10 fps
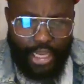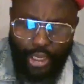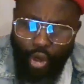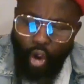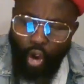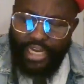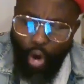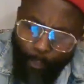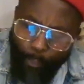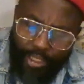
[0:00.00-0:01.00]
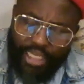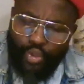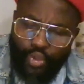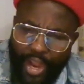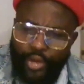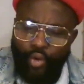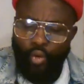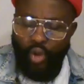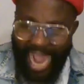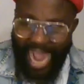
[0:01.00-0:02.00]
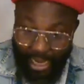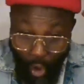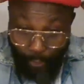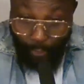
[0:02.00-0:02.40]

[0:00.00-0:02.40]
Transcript: They opened this radio and up to